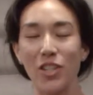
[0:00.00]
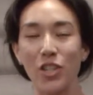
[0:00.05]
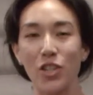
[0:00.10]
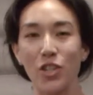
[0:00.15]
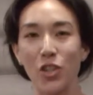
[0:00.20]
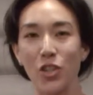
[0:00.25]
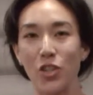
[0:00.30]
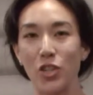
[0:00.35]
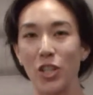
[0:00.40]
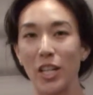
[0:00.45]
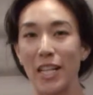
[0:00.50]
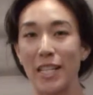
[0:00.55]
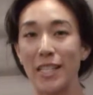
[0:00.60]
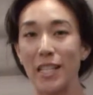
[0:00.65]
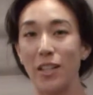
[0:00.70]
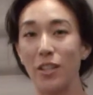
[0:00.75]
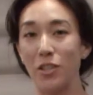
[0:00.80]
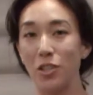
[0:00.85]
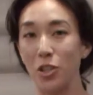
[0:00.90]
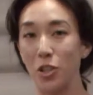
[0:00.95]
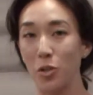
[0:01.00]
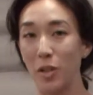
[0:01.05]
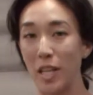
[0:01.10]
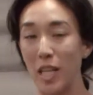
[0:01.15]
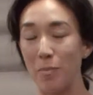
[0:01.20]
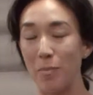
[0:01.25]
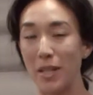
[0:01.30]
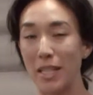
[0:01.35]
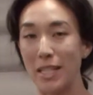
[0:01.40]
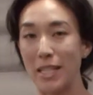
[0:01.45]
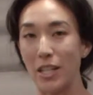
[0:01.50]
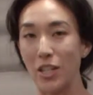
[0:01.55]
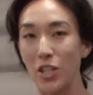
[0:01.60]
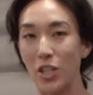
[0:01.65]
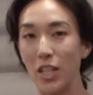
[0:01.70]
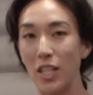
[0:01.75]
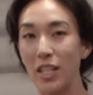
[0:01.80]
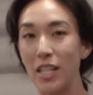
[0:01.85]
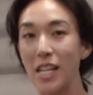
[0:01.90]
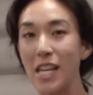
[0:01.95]
I just showed you guys how to do a hip
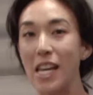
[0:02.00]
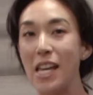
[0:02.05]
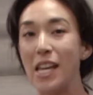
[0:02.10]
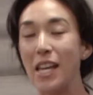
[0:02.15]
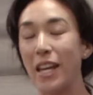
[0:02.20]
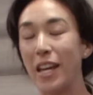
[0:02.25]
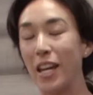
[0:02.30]
extension